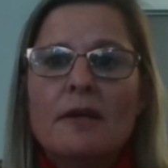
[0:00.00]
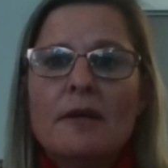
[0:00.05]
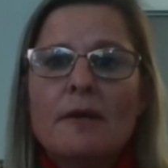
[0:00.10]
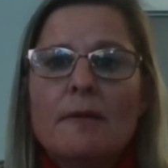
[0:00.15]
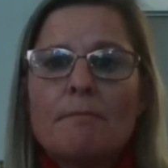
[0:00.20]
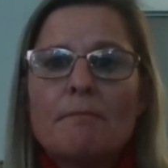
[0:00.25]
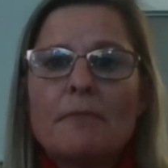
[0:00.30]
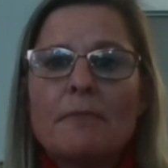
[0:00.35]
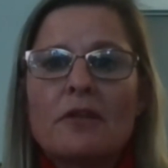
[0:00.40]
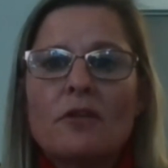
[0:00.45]

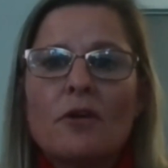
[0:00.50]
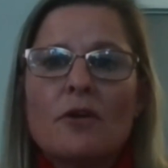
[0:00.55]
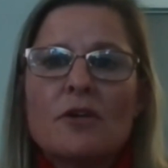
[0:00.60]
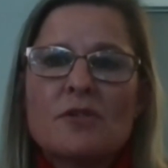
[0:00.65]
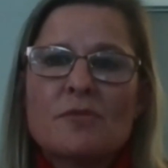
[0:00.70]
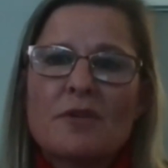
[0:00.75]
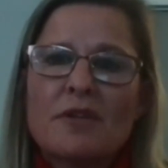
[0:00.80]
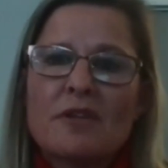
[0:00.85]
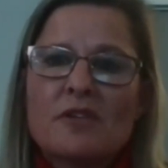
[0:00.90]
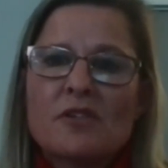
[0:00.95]
But
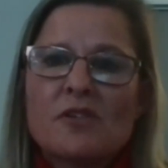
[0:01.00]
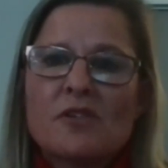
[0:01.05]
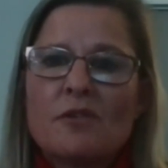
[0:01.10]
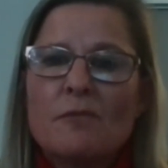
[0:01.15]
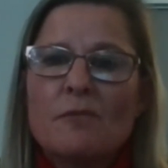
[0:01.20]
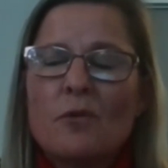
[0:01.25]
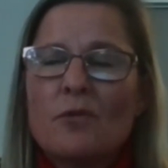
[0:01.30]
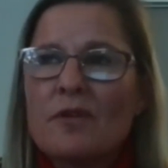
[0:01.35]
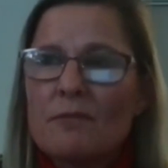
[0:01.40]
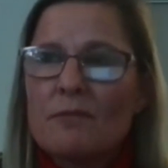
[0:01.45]
those with the sort of
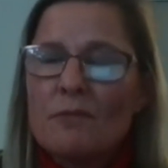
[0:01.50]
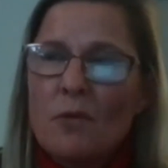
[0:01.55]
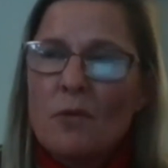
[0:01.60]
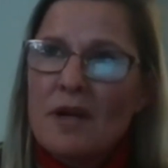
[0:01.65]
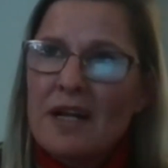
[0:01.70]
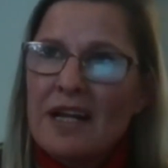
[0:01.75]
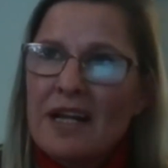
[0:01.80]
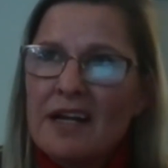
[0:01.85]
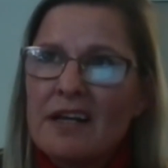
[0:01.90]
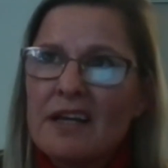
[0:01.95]
more
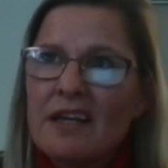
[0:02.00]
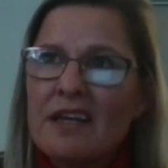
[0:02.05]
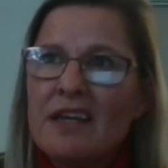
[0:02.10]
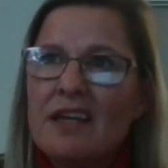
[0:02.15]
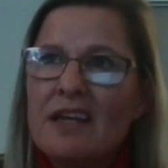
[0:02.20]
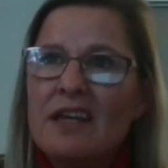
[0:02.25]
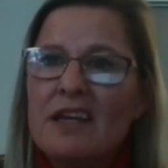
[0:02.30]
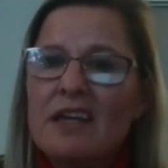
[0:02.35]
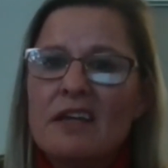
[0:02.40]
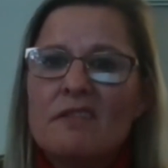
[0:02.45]

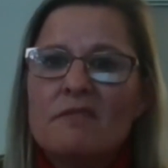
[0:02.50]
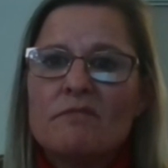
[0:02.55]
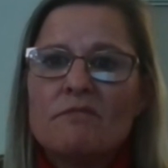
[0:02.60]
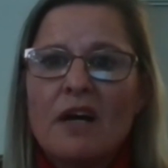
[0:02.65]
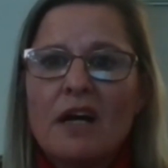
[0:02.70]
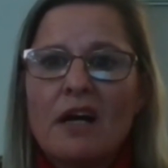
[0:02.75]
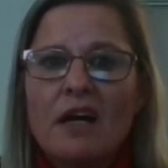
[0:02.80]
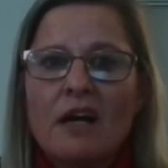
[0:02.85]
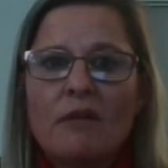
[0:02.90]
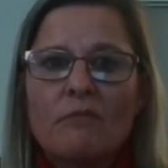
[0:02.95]

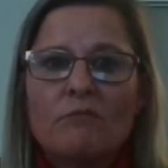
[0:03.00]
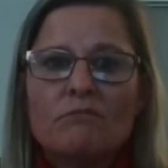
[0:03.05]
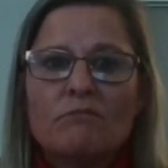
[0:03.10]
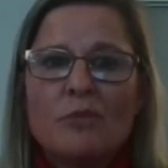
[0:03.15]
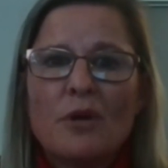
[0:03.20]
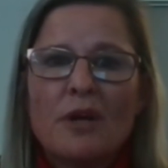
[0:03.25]
clunky,